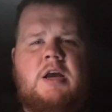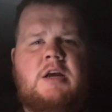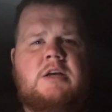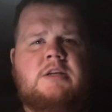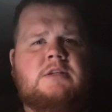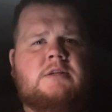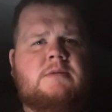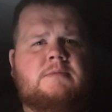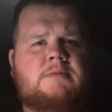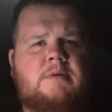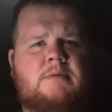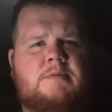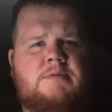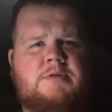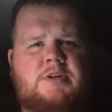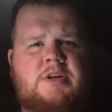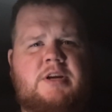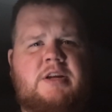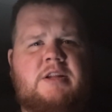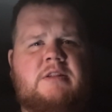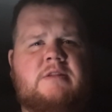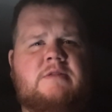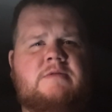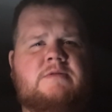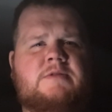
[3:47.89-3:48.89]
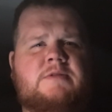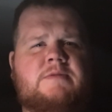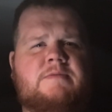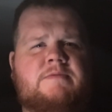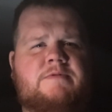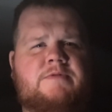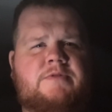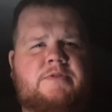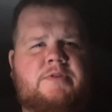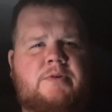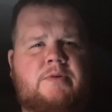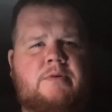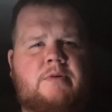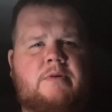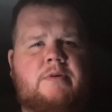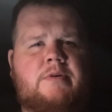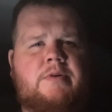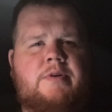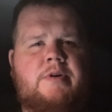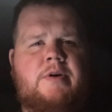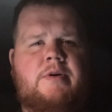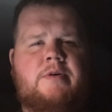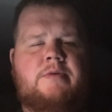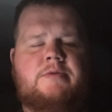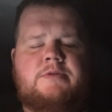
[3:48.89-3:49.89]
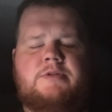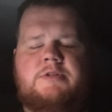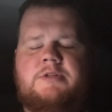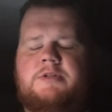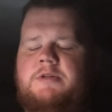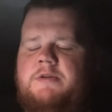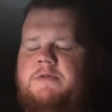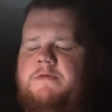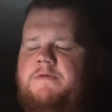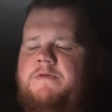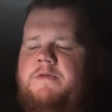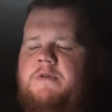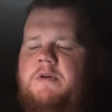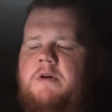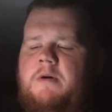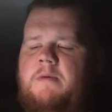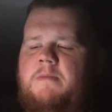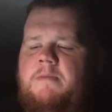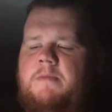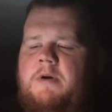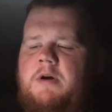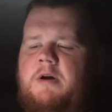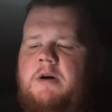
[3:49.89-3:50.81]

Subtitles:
Sometimes you get some floral notes from